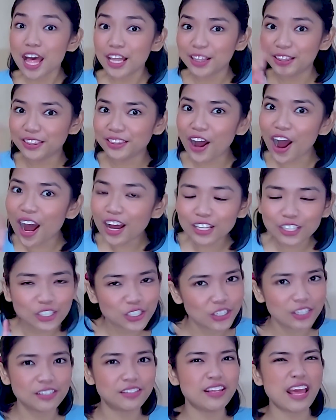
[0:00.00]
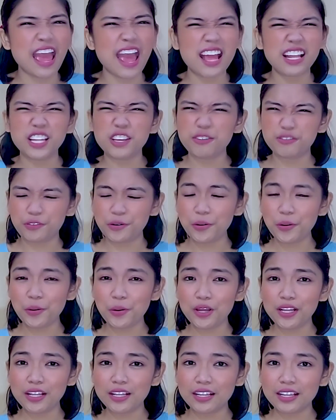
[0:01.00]
Not just any
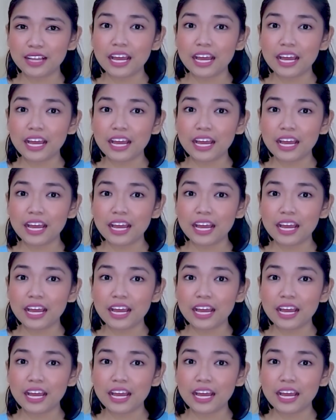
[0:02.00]
food,